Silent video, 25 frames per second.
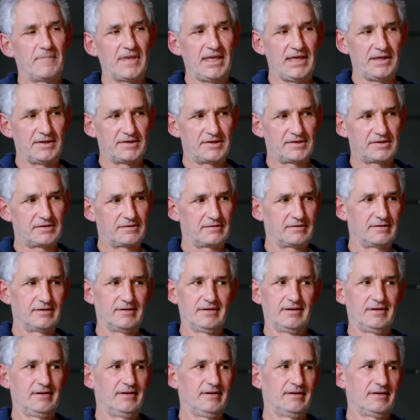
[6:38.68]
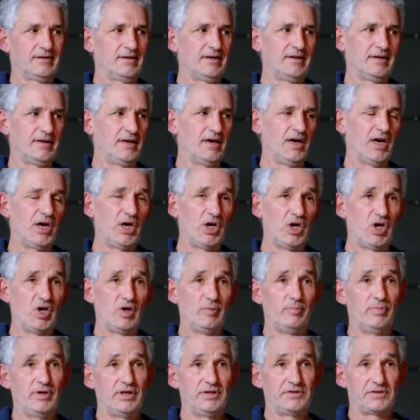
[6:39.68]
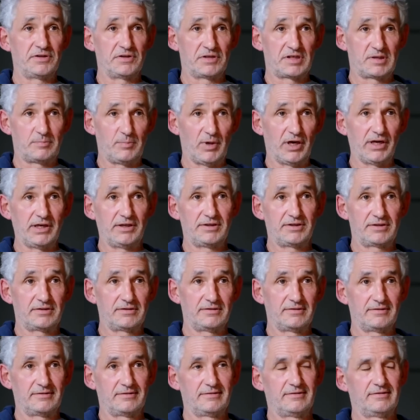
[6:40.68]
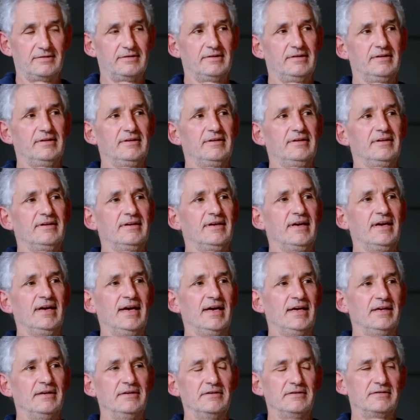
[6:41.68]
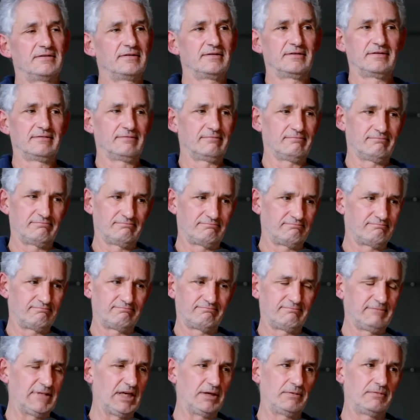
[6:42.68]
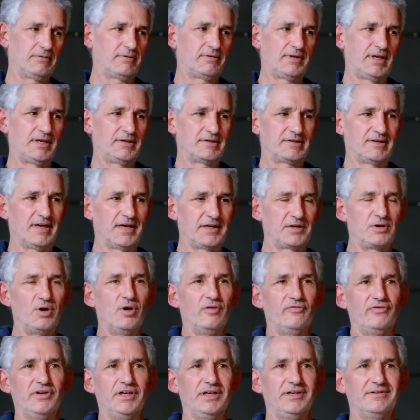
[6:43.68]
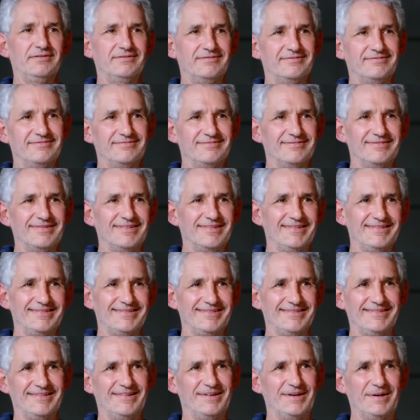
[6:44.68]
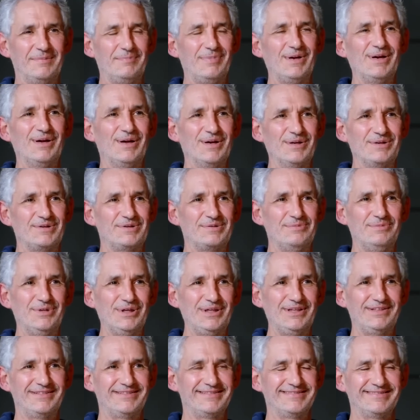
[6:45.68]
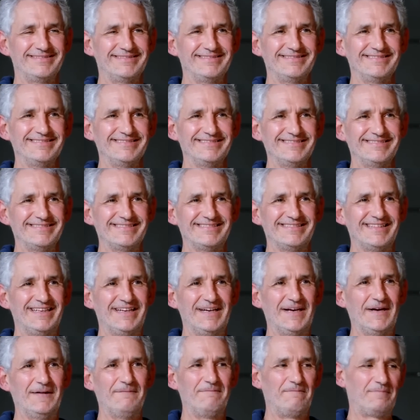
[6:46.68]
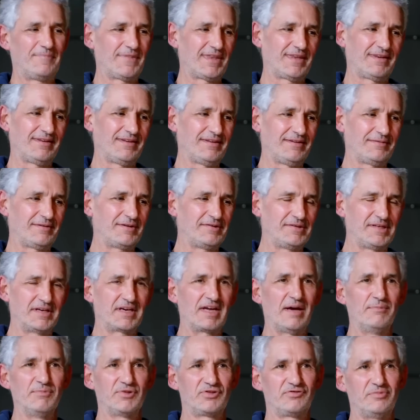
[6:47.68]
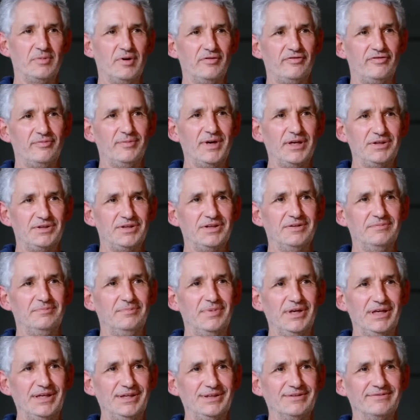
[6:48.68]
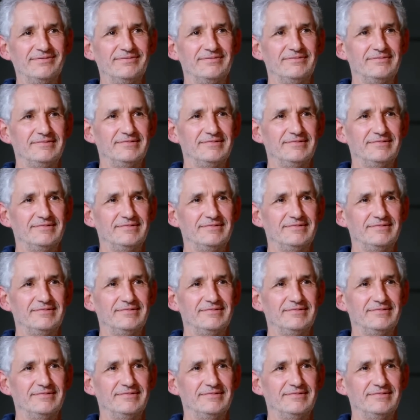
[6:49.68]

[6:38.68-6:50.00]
It's a herb. It's a spice. And you know, things like coffee are a plant to me because it comes from a fermented bean.